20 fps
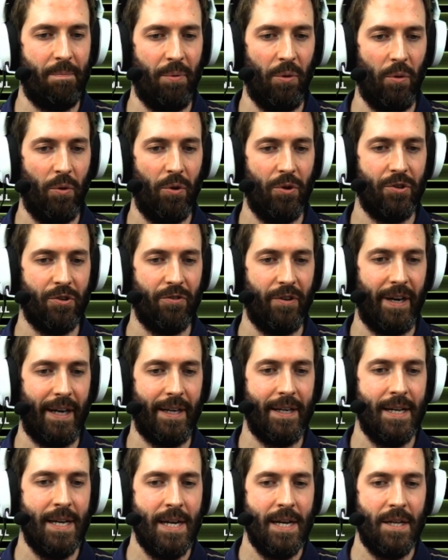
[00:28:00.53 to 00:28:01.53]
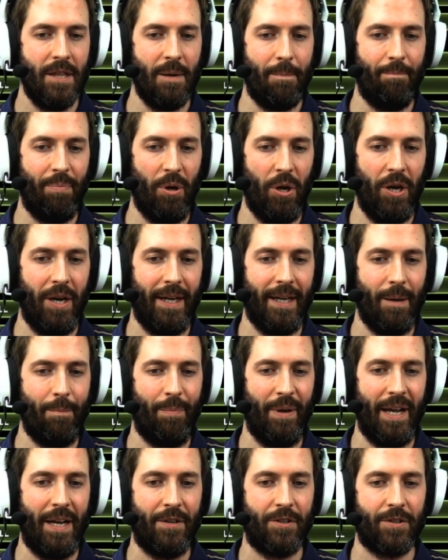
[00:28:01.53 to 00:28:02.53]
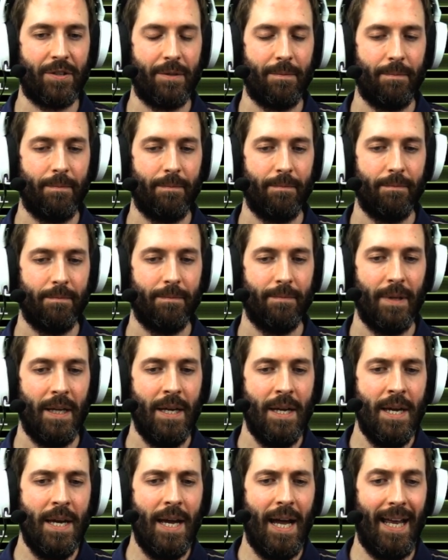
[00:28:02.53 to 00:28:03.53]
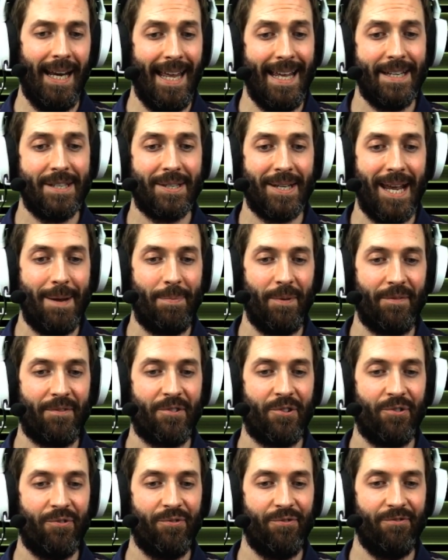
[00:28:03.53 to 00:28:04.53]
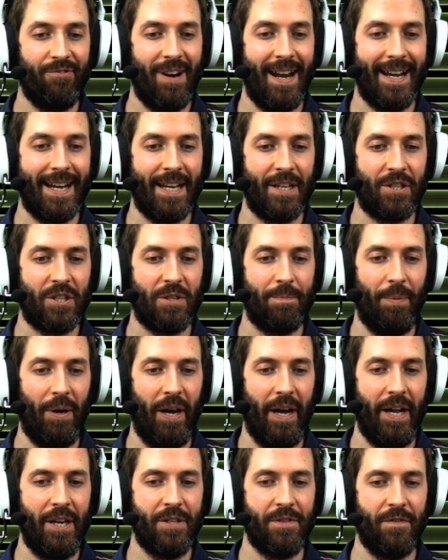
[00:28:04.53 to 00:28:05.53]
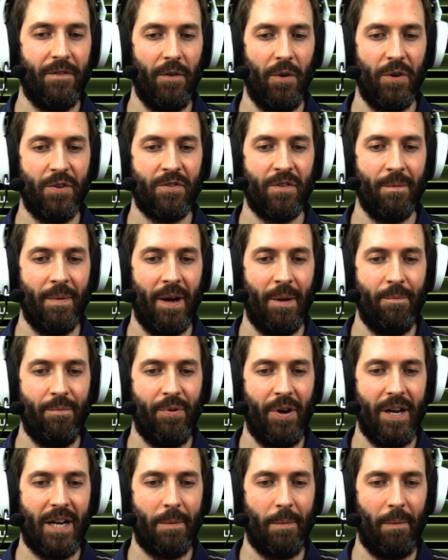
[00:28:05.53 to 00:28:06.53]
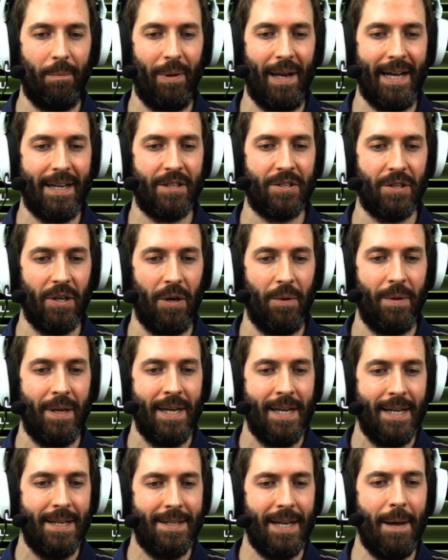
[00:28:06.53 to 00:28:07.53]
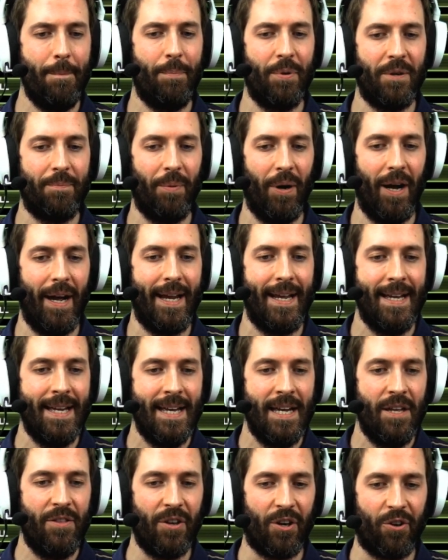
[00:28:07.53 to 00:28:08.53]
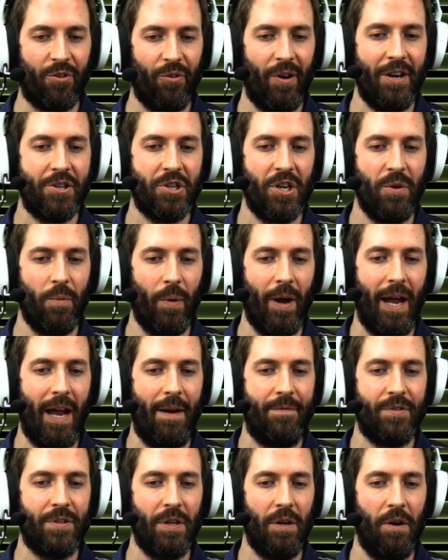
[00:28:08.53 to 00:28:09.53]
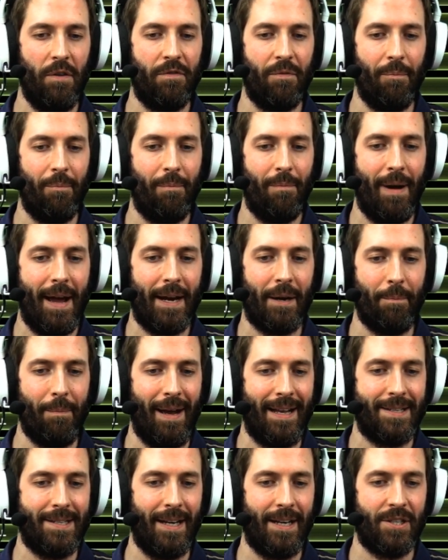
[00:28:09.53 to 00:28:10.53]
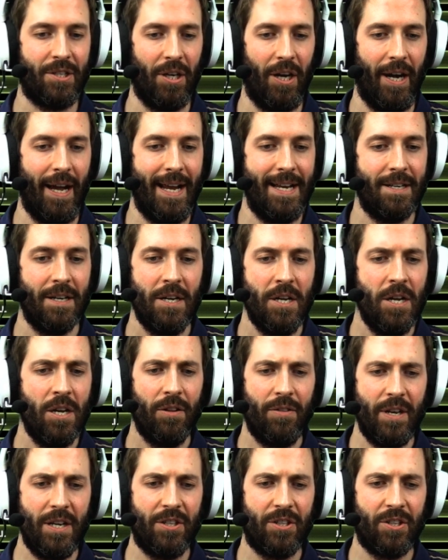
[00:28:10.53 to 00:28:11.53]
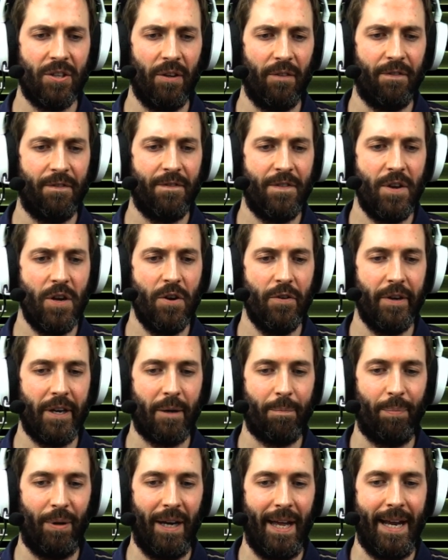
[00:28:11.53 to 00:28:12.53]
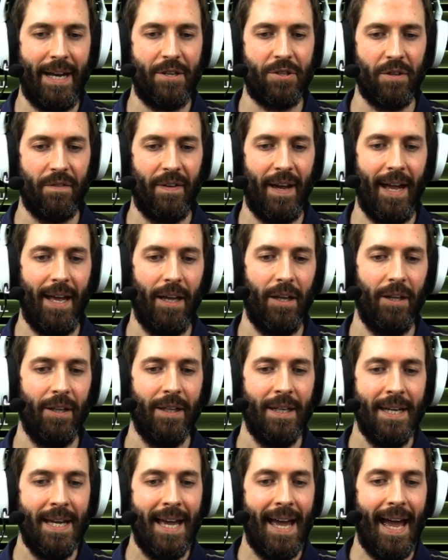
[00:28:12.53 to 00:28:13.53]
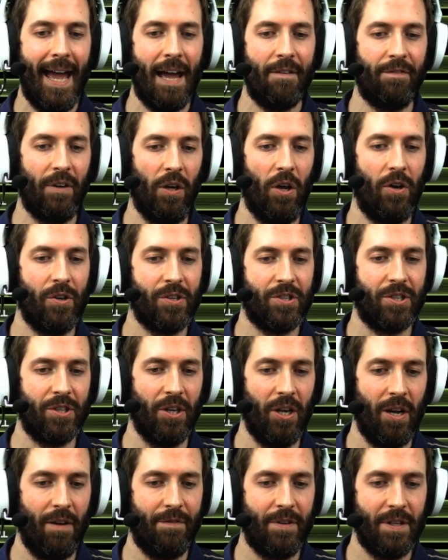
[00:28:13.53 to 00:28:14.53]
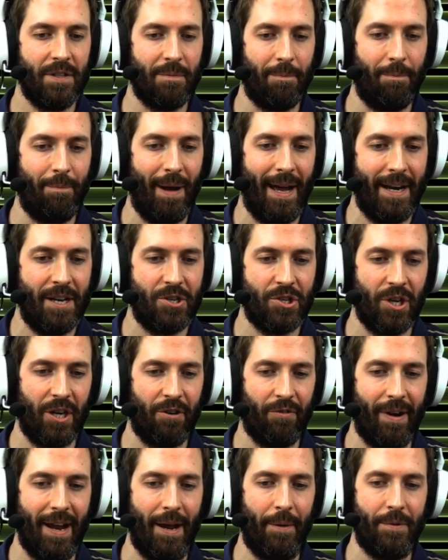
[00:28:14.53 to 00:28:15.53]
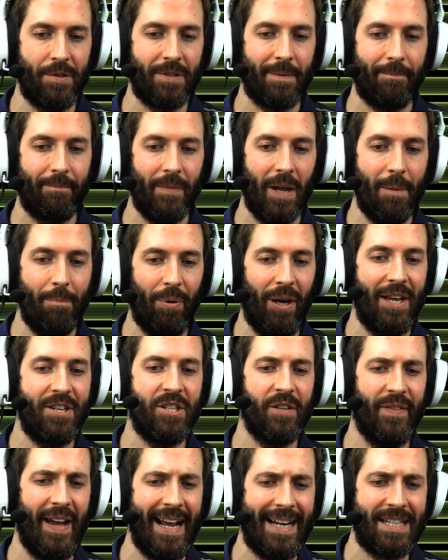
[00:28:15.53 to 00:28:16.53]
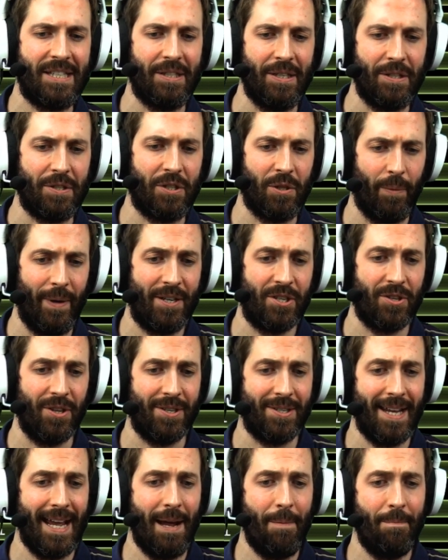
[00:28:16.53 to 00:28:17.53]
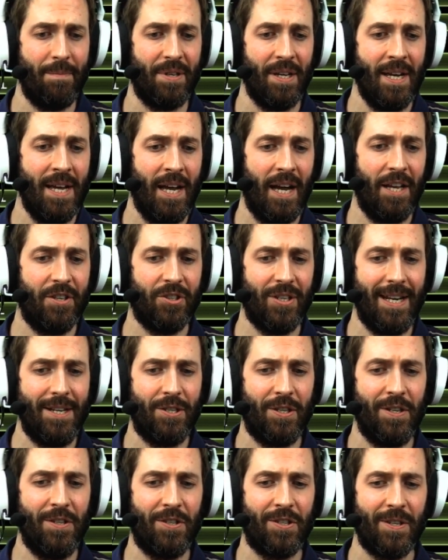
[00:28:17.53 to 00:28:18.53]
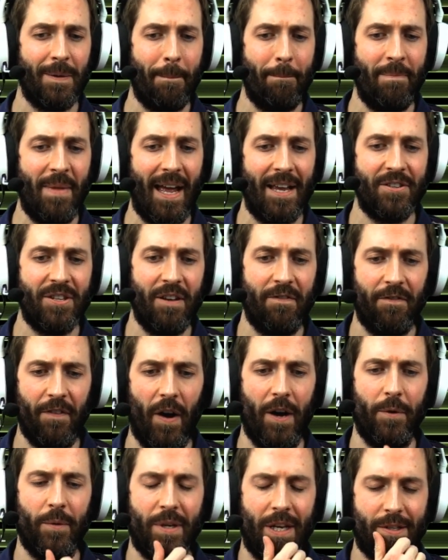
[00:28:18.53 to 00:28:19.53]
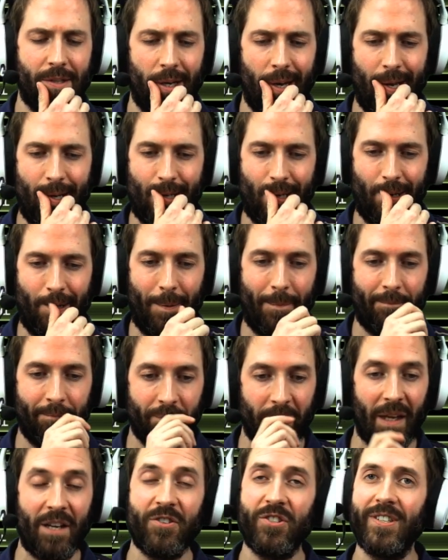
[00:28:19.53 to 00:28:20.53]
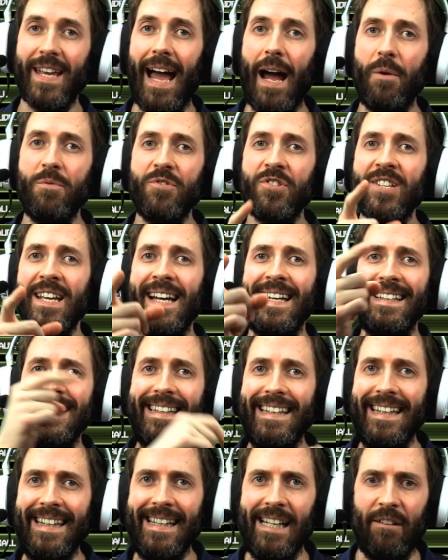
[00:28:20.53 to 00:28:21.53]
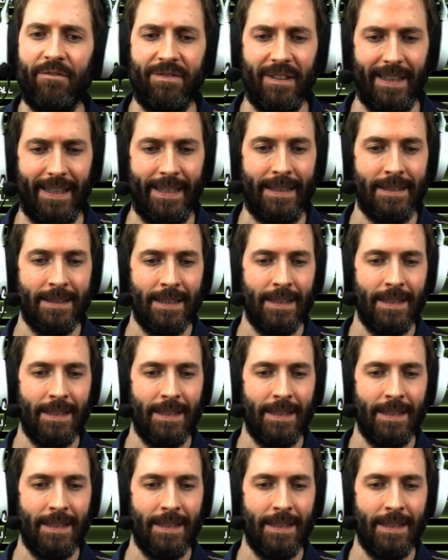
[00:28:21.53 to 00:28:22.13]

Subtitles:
bordering the burning abyss. A landscape of cragged spires forged from unbreakable blackstone, tempered by the crashing waves of magmatic tide, these sulphuric plains of hell have long served as banishing grounds, a place of exodus to which the damned are sentenced as their final destination. Sounds lovely.